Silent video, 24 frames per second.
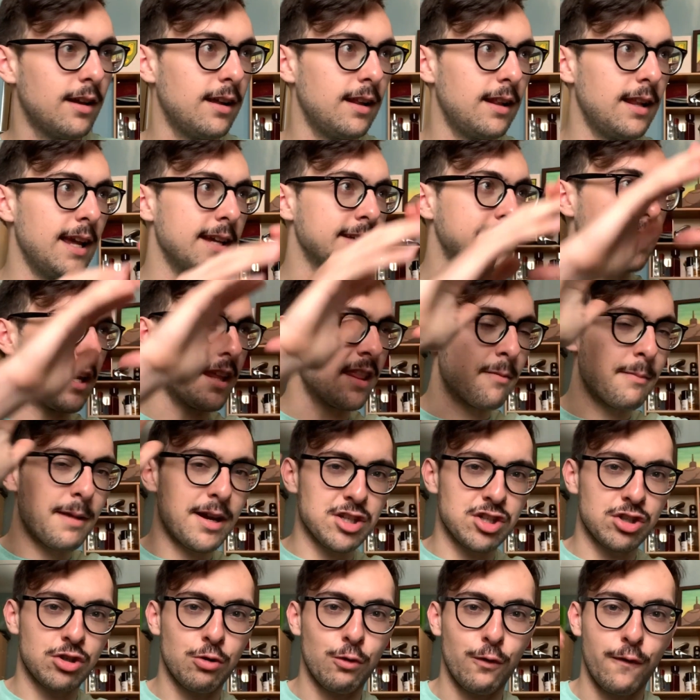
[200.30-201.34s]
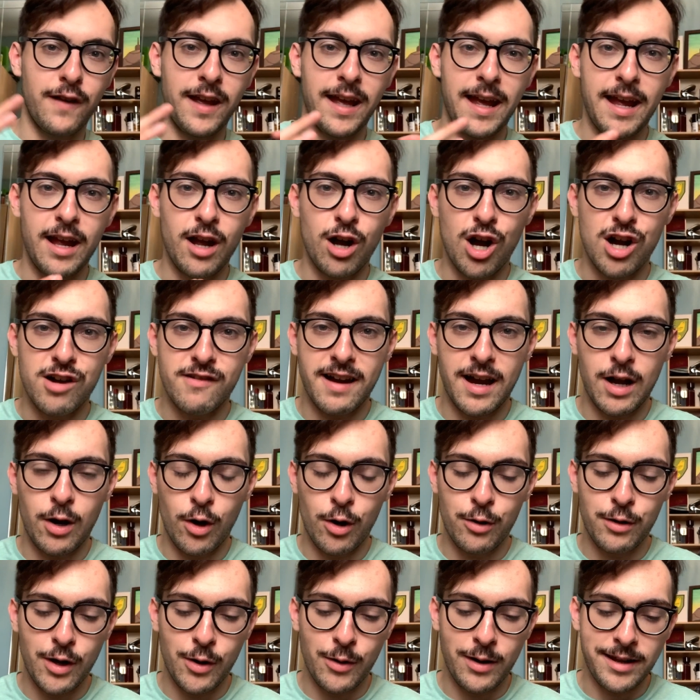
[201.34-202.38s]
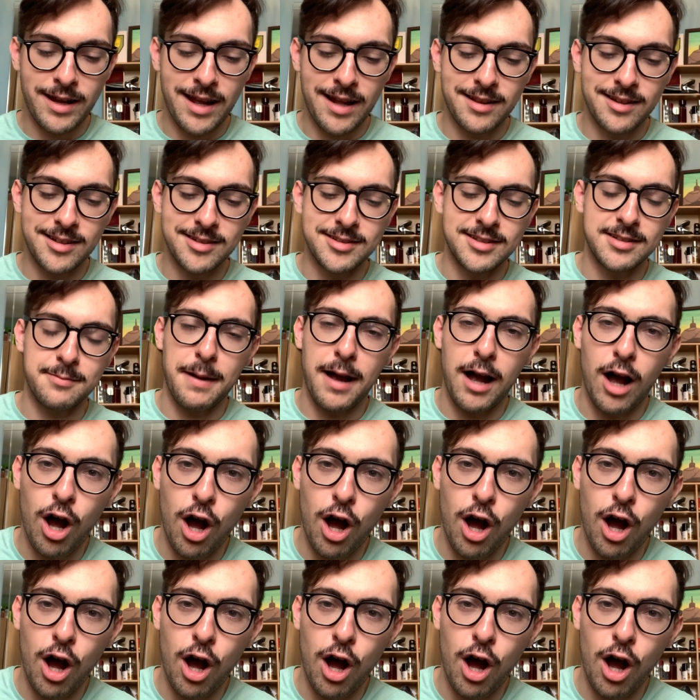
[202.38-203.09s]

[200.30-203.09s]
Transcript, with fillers: Let's get the magical VAR out. Onel Hernandez is about